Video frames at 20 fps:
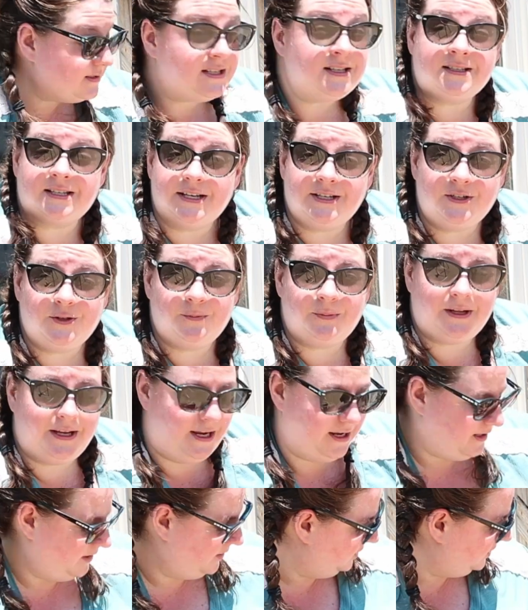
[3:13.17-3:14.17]
Since I do
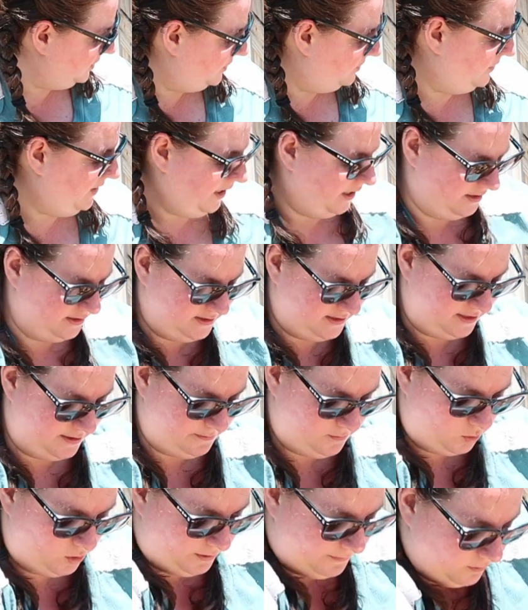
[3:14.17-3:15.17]
plan to get
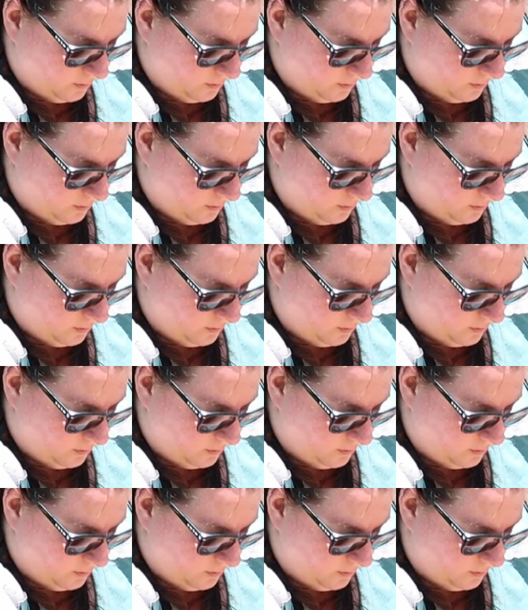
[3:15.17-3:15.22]
some more